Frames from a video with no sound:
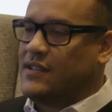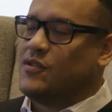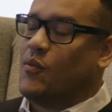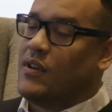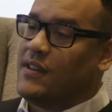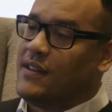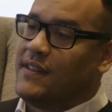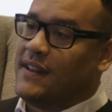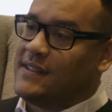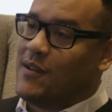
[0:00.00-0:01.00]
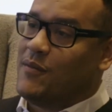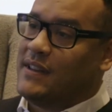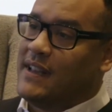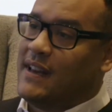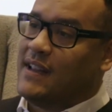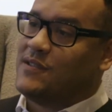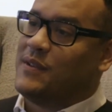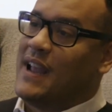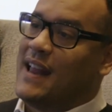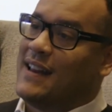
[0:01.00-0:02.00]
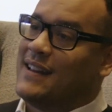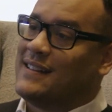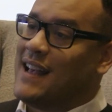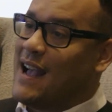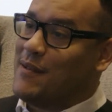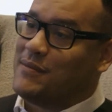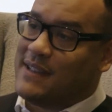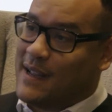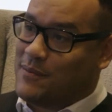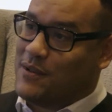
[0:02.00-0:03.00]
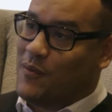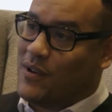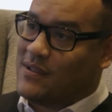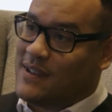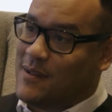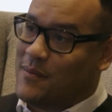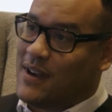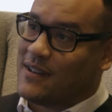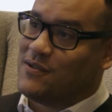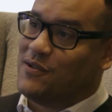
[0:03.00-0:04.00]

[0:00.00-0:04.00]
So one of the things that we did is we added a timestamp to One Sandbox,